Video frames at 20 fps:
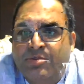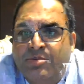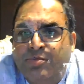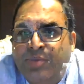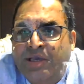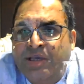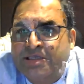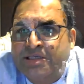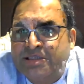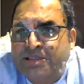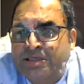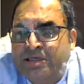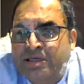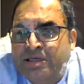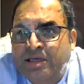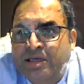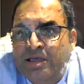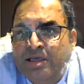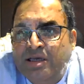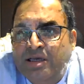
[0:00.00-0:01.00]
pace.
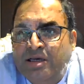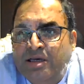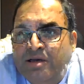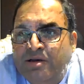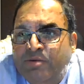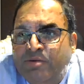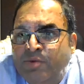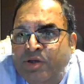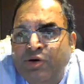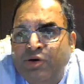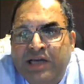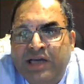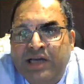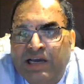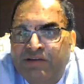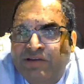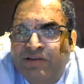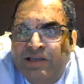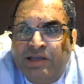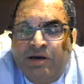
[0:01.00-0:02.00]
We don't
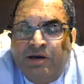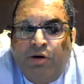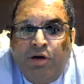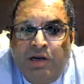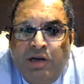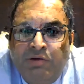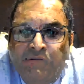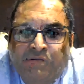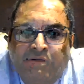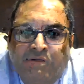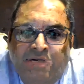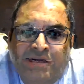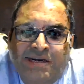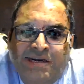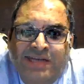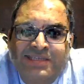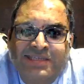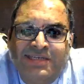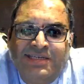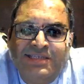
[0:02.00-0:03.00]
have any. All our
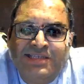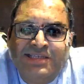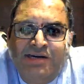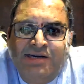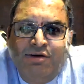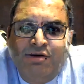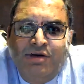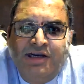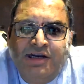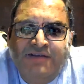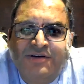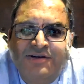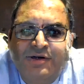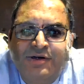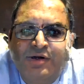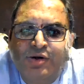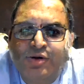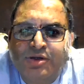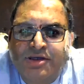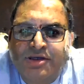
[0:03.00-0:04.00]
contracts are designed only for
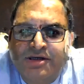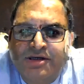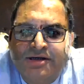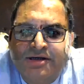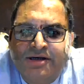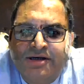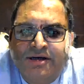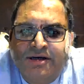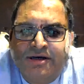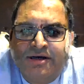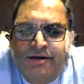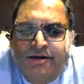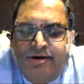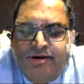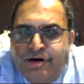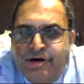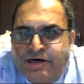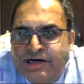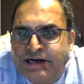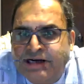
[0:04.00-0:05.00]
growth. The
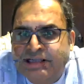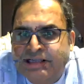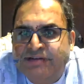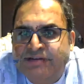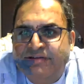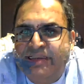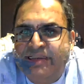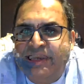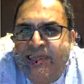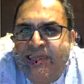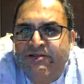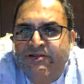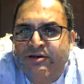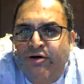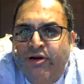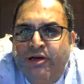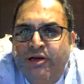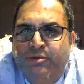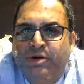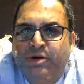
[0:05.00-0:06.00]
contract that we have is
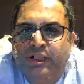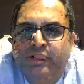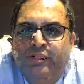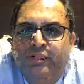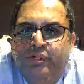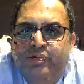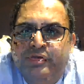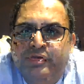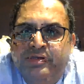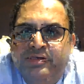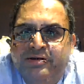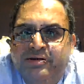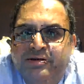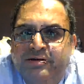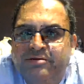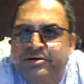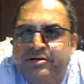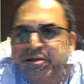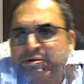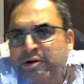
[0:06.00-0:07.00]
all about growth.
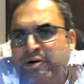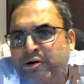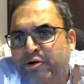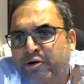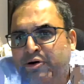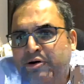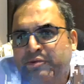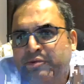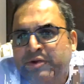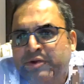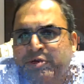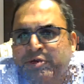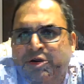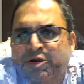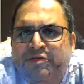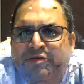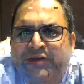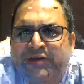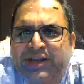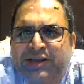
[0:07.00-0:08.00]
This will grow. We were
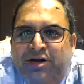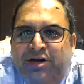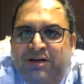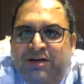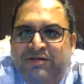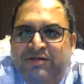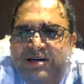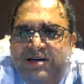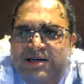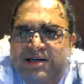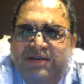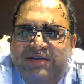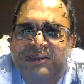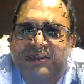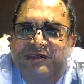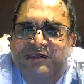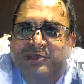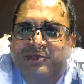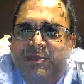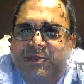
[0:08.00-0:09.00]
all very confident, and
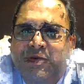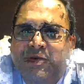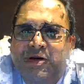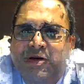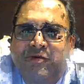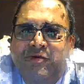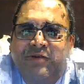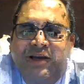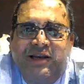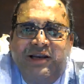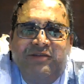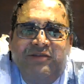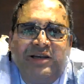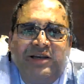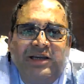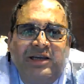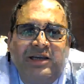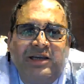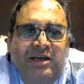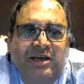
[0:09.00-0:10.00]
we've very,
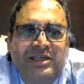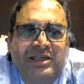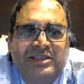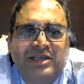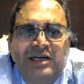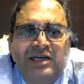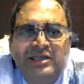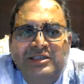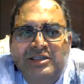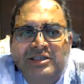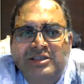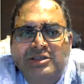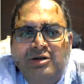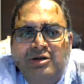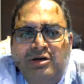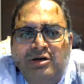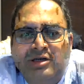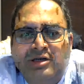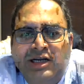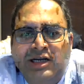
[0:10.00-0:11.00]
very clearly signed such
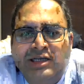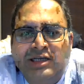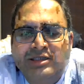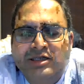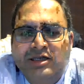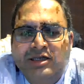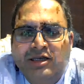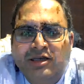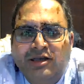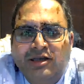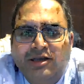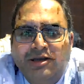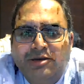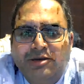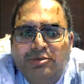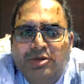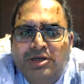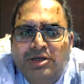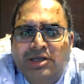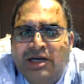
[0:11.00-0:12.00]
contracts.
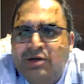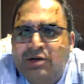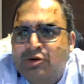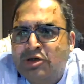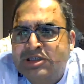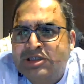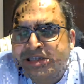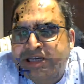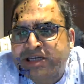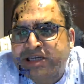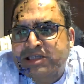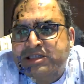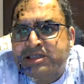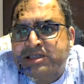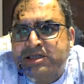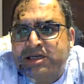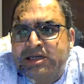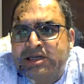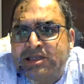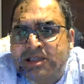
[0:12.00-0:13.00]
But that could change,
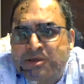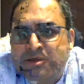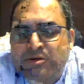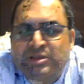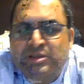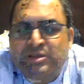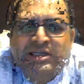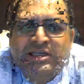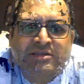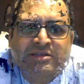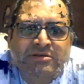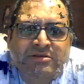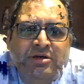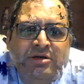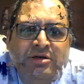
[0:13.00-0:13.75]
and that could change